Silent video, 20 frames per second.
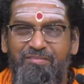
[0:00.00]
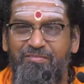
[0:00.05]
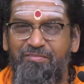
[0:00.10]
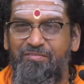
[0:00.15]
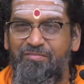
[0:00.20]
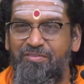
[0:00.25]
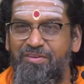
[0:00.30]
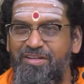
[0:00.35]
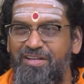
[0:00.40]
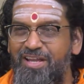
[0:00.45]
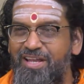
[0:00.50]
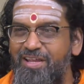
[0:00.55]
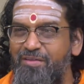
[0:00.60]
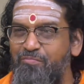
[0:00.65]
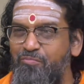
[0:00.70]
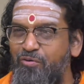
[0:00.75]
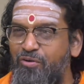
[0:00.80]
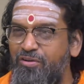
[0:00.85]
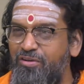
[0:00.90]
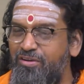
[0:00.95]
When I
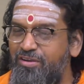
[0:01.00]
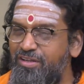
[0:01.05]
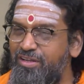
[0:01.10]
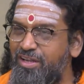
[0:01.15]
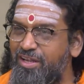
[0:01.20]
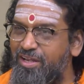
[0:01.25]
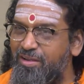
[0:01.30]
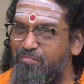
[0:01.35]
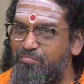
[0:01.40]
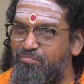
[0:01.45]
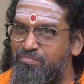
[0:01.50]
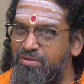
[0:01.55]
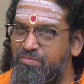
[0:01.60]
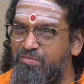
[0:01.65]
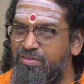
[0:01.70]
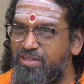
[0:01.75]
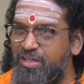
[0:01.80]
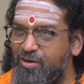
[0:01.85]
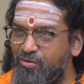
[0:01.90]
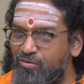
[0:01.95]
am already happy
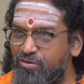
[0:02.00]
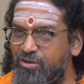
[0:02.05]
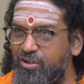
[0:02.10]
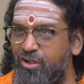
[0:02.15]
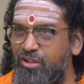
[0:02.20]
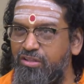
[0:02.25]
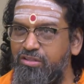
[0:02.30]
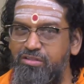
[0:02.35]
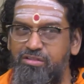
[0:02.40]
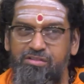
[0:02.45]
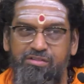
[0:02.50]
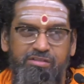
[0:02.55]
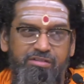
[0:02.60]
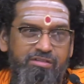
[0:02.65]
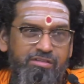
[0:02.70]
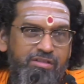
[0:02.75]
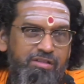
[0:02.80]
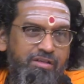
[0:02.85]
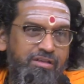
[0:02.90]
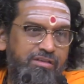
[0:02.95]
without all these
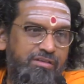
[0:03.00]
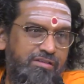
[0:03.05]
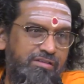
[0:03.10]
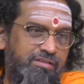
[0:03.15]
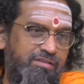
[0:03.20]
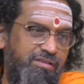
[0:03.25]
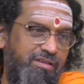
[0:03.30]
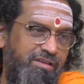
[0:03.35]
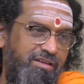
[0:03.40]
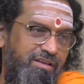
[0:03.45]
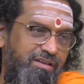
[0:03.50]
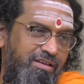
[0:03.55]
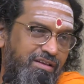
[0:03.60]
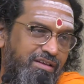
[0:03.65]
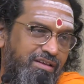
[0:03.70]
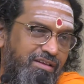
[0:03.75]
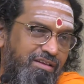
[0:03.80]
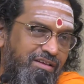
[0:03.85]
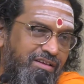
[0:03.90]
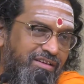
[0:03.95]
things,
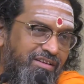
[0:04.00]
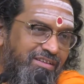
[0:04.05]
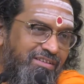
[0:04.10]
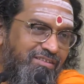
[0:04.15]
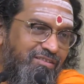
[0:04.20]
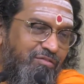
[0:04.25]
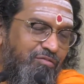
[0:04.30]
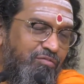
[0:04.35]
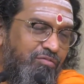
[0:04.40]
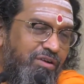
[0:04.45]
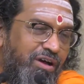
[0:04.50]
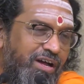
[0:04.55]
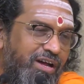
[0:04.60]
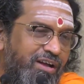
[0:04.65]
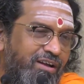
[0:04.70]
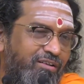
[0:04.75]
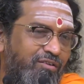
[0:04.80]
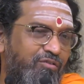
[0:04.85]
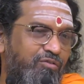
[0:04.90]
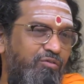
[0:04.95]
so why
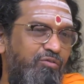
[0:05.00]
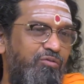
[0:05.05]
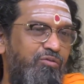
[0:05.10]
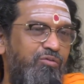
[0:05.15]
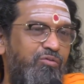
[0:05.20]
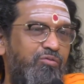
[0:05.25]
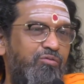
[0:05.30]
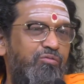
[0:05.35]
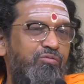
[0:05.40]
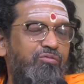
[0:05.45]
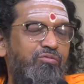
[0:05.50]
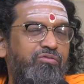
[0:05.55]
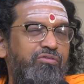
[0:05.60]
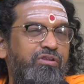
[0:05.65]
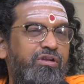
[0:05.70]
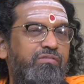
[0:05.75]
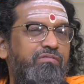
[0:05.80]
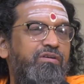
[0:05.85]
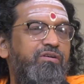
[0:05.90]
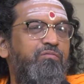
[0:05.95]
to do
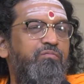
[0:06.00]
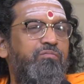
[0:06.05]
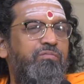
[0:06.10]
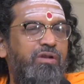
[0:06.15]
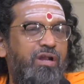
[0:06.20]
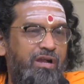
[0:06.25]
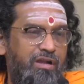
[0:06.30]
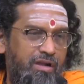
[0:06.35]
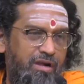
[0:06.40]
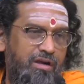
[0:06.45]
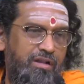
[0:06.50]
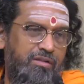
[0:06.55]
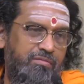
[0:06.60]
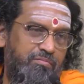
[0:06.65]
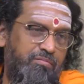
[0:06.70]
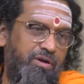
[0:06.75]
Dravid pranayam?